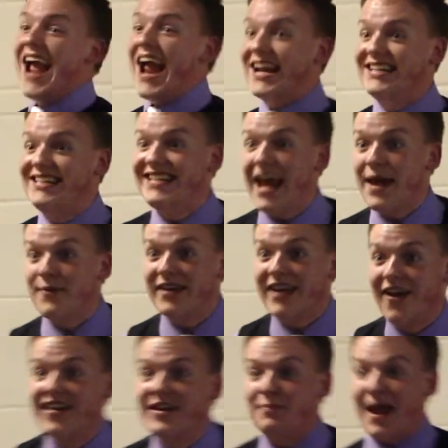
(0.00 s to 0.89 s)
and instead we're
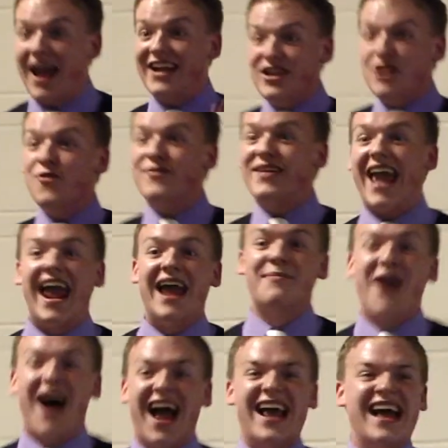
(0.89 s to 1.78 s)
going to play a new game
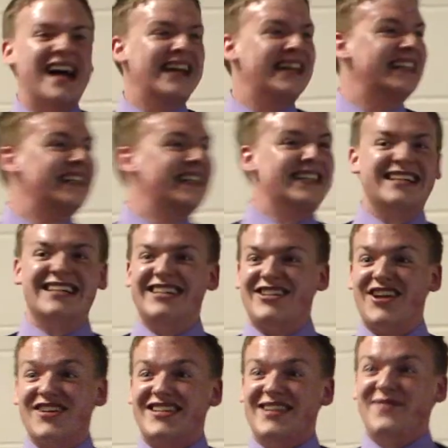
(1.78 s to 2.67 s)
I
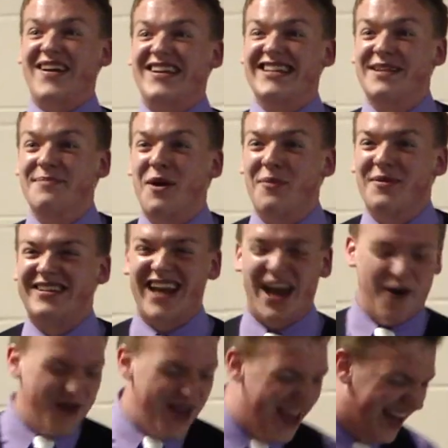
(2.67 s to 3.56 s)
just invented a moment
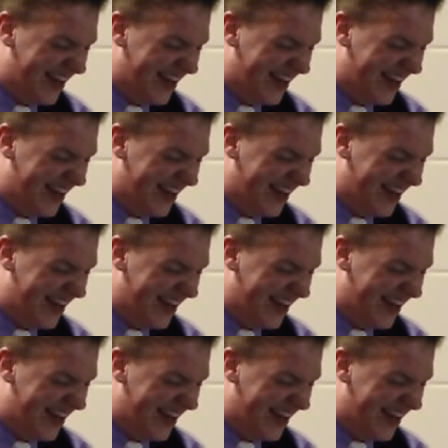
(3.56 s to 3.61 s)
ago.